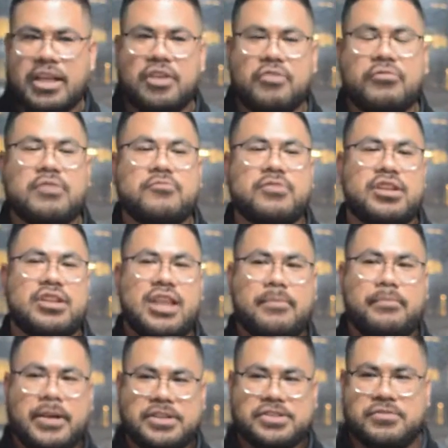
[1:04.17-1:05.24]
and green one in that
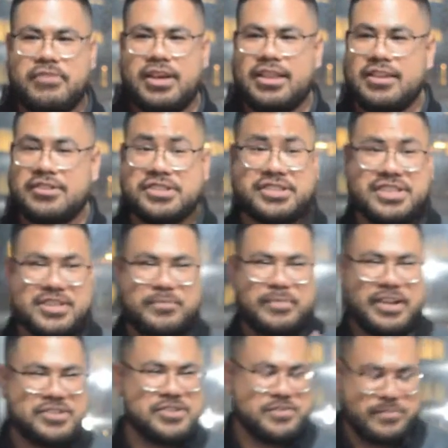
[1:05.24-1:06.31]
picture right there." She sent the
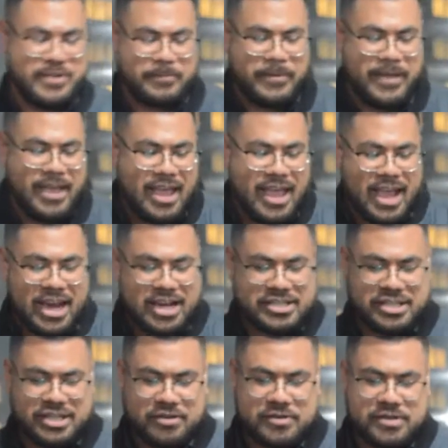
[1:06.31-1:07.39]
picture to me, and
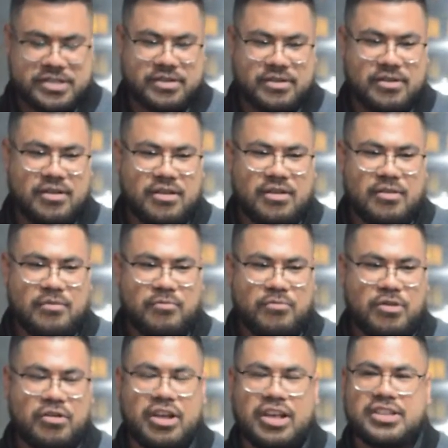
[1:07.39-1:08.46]
she goes,
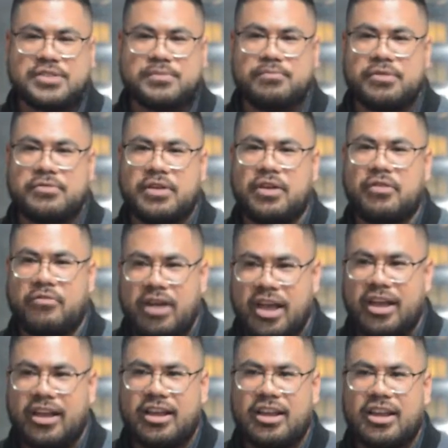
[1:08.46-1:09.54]
"Bro, it's blue and
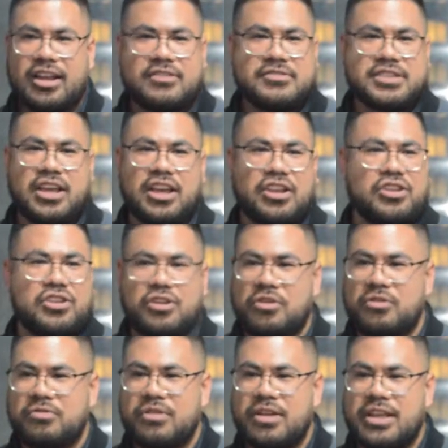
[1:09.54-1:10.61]
gray." And I was like,
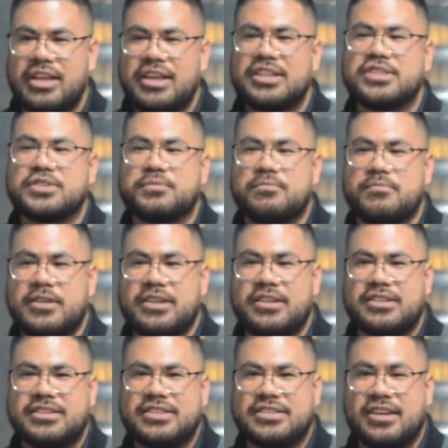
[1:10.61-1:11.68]
"No, black it's
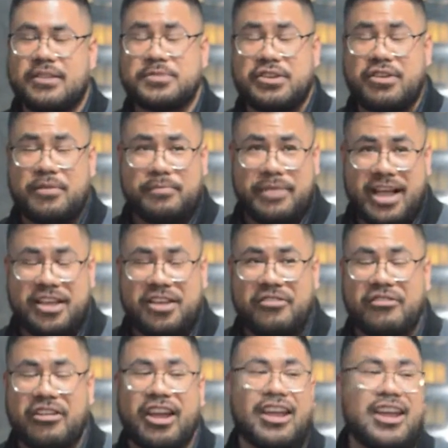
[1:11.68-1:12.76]
it's I'm sorry, black and
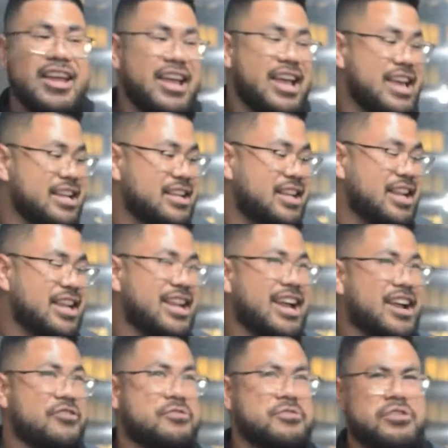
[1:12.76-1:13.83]
gray." It, and I
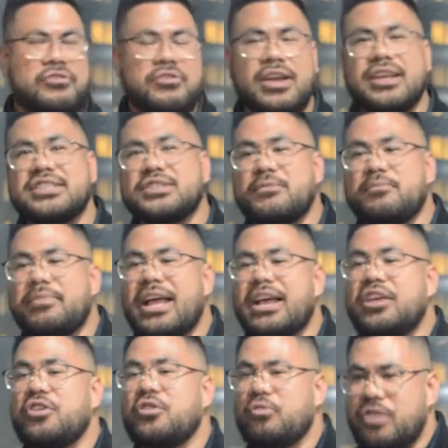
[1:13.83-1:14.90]
go, "No, it's black
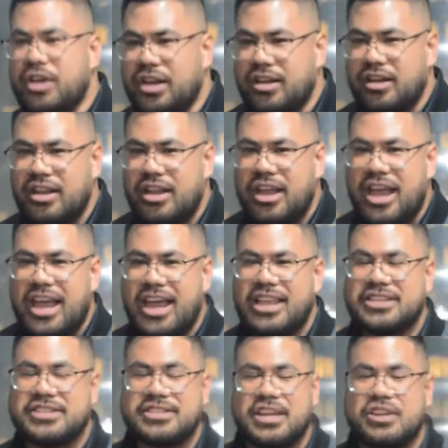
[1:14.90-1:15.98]
and green." And then
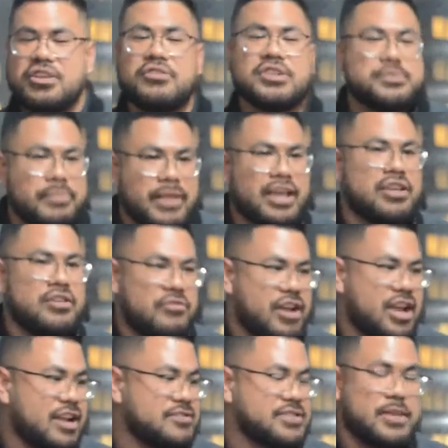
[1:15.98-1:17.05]
she's like, no, it's black and
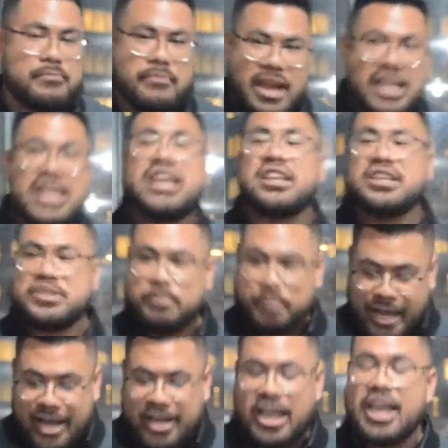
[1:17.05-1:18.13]
gray. I was like, Nate, it is
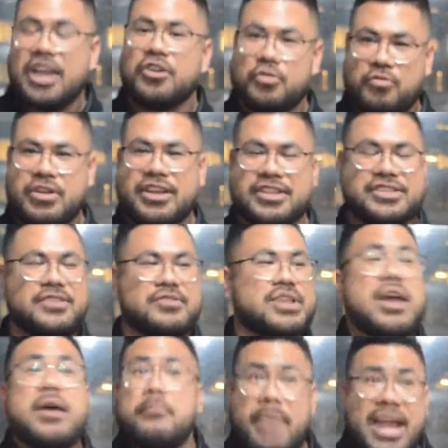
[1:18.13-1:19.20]
black and green. And she goes,
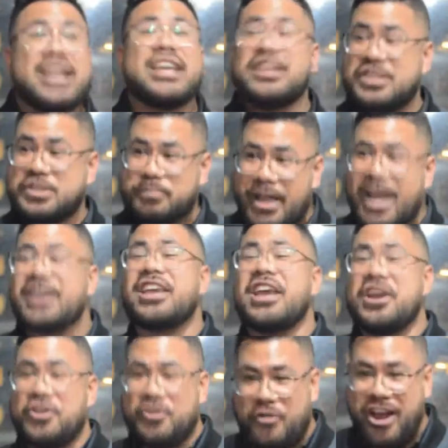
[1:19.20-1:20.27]
oh Nate, it is black
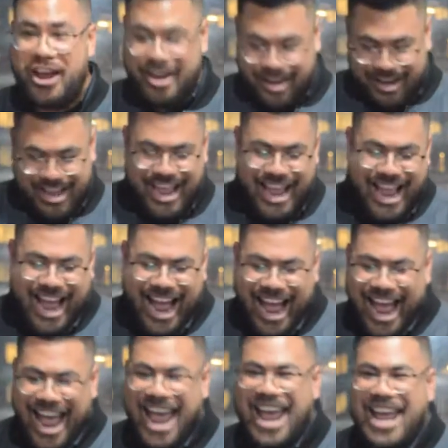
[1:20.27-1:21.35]
and gray.
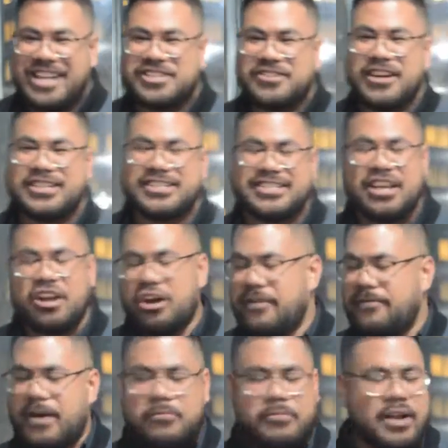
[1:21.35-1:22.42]
and so I just said, all right,
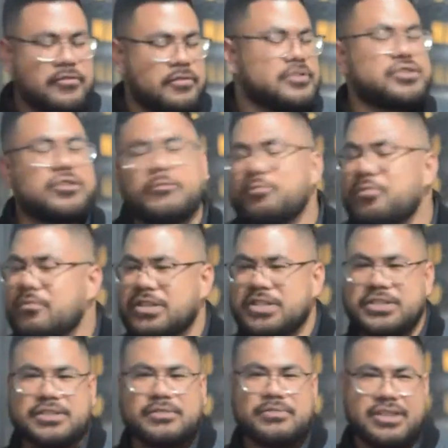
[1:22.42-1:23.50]
fine, whatever, sure.
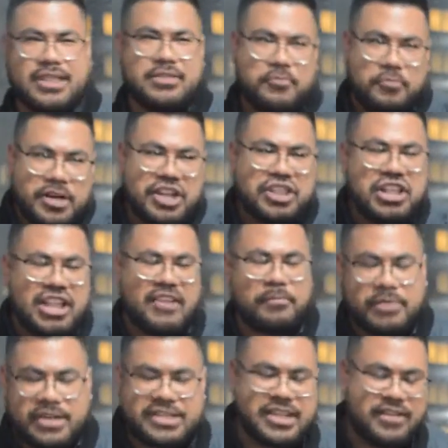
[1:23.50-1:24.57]
Just the one on the left,
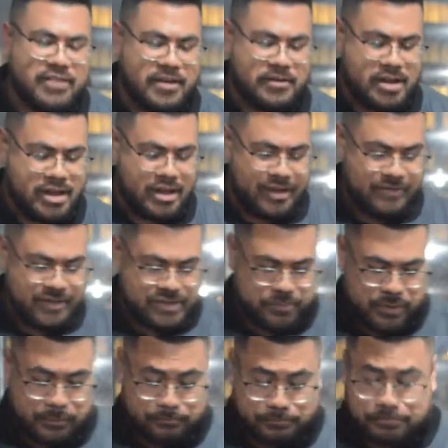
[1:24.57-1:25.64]
please give that, uh, give that to
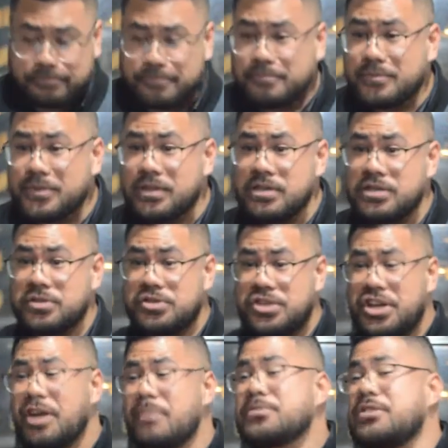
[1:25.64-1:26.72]
me. so she
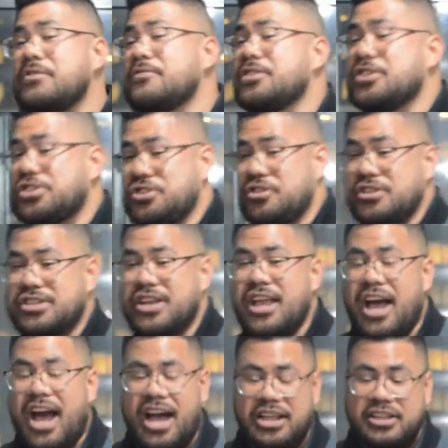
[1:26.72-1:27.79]
comes over to church.
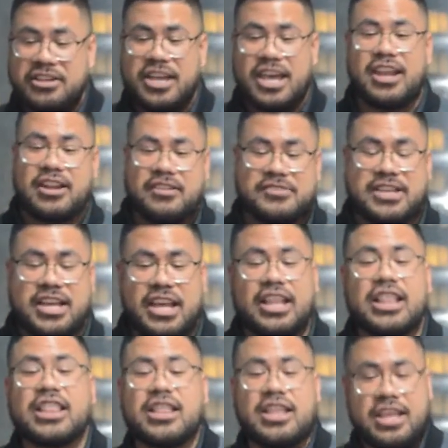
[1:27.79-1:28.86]
I look at it and I was like,
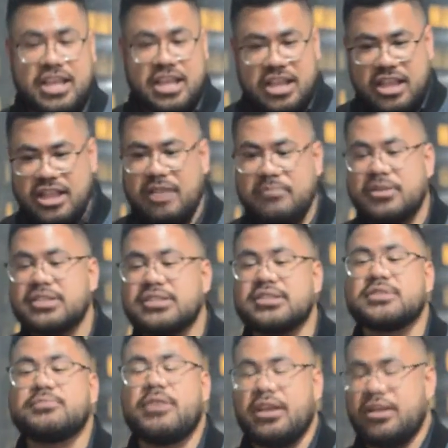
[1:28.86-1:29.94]
that mess
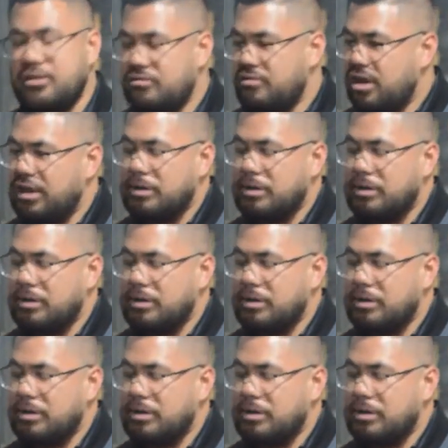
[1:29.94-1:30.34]
is black and gray.